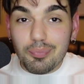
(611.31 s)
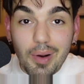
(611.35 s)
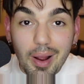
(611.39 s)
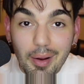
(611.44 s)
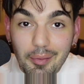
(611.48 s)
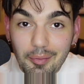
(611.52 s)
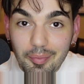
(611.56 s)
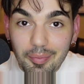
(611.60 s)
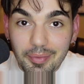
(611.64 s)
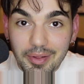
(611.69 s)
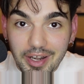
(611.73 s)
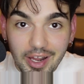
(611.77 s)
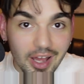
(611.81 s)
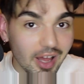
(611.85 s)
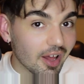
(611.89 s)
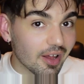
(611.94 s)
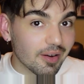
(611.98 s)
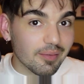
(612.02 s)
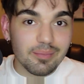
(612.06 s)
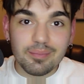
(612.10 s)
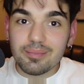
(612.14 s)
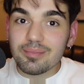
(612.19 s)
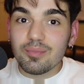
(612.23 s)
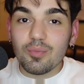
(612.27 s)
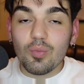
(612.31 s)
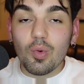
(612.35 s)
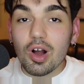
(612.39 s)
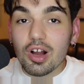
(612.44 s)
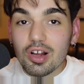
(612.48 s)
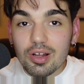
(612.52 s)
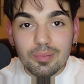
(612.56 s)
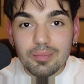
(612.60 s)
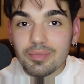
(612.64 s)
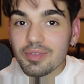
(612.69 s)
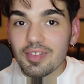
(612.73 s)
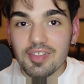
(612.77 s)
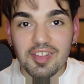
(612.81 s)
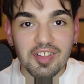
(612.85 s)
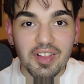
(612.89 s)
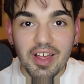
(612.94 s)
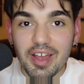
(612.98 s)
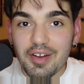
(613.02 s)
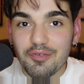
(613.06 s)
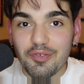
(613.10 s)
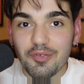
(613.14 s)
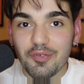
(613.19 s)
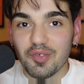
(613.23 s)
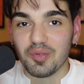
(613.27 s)
Probably not. Welcome to the
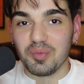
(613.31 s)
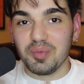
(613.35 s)
life of a